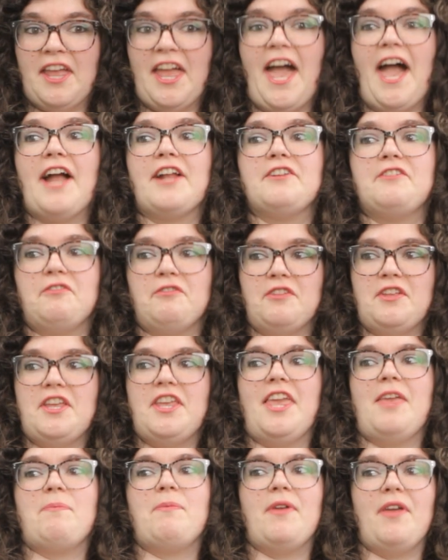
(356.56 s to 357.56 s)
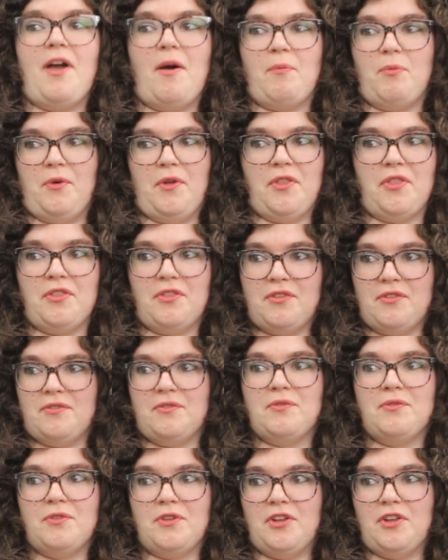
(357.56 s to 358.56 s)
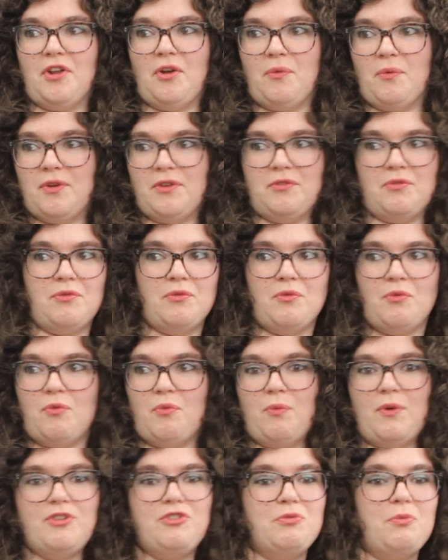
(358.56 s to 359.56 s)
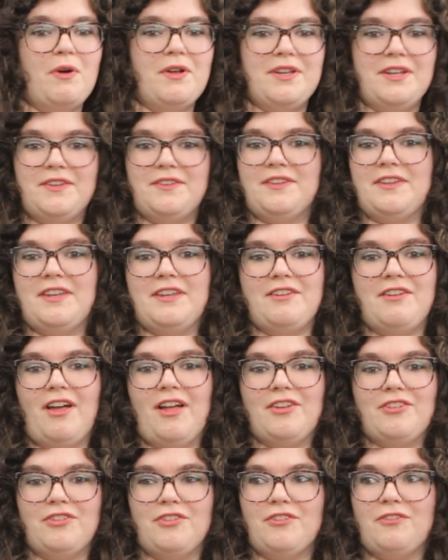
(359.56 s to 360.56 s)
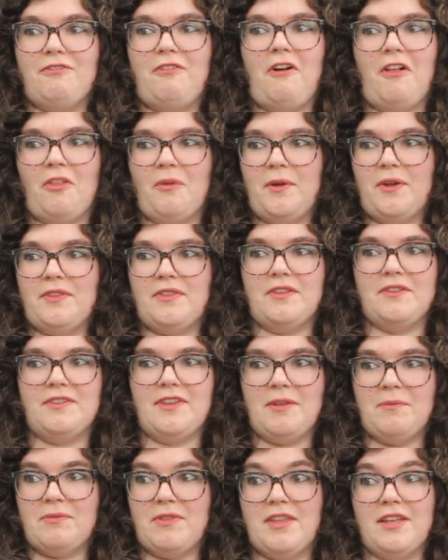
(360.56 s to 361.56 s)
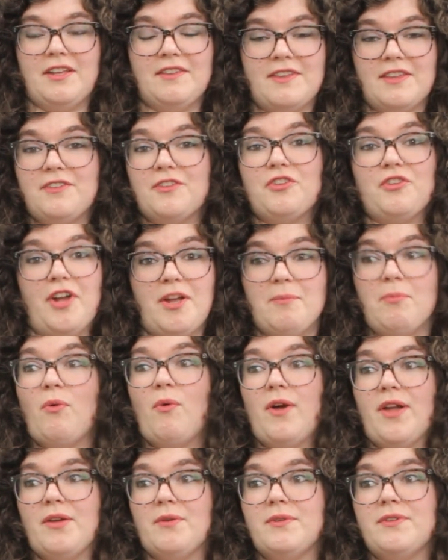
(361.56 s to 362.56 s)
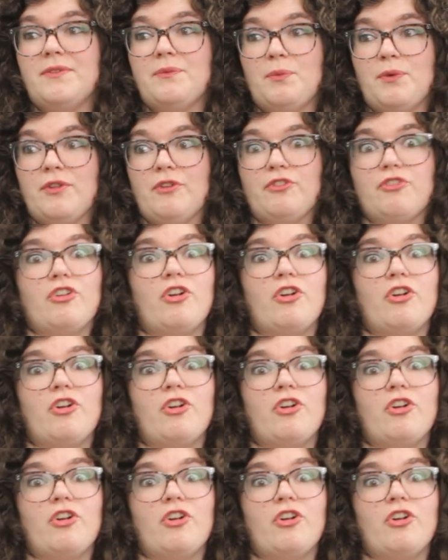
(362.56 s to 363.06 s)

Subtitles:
actively keeping up with which one is it, and not just following the same thing. Because that's a great point. When there's